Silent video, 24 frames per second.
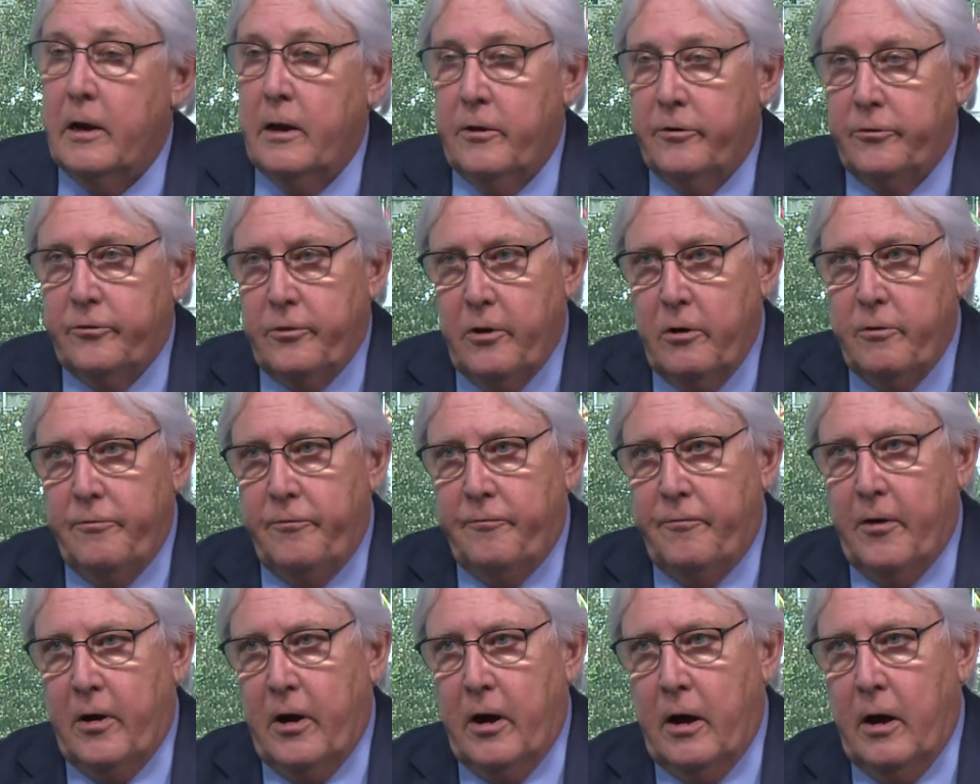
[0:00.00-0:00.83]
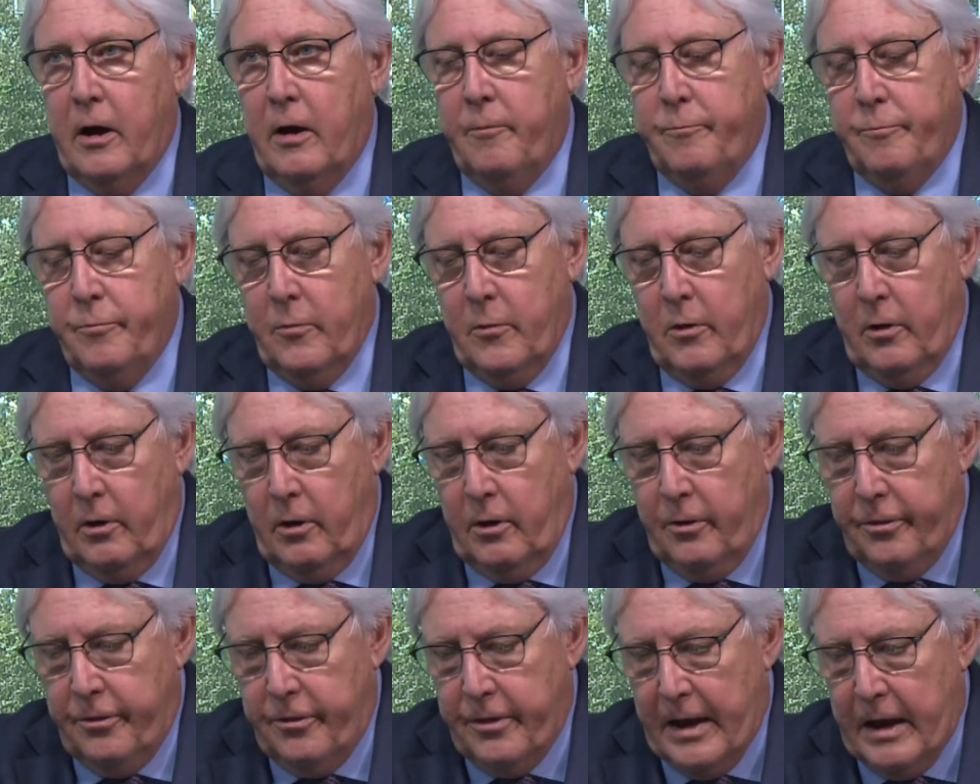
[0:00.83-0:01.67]
So far,
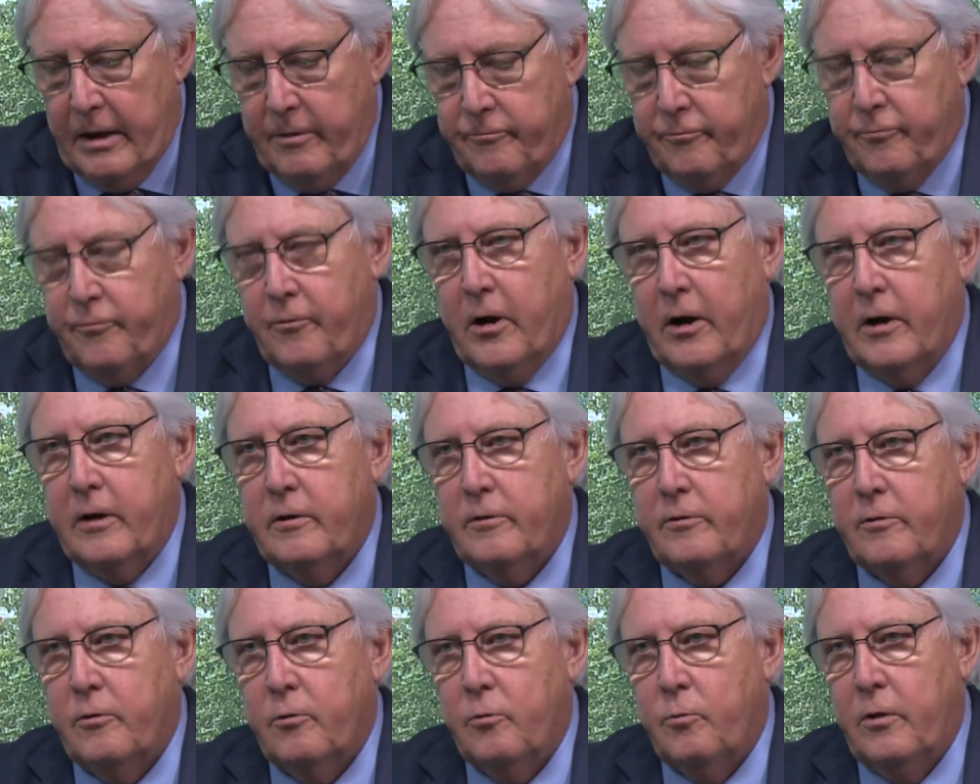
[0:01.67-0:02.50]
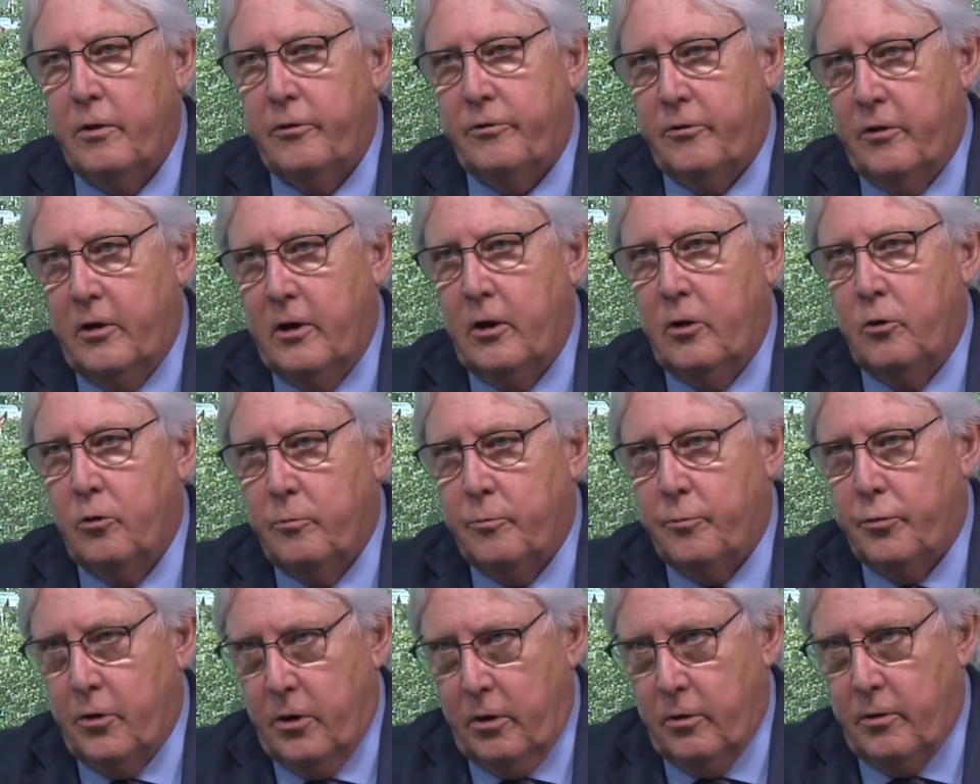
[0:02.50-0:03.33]
on that front, we're seeing
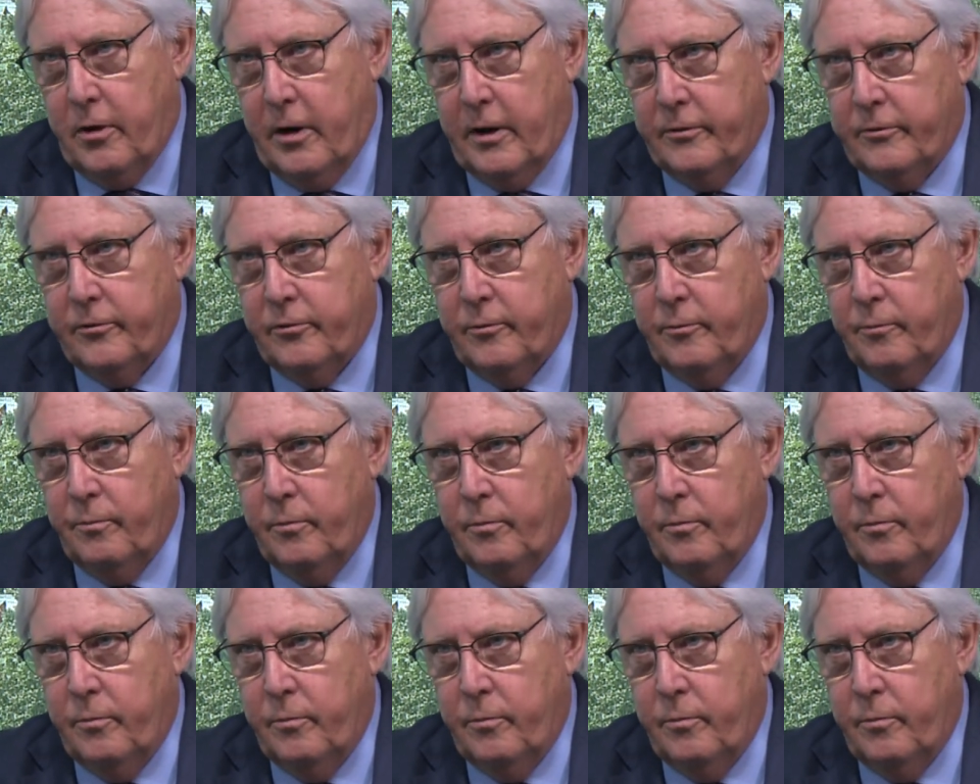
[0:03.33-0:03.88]
good progress.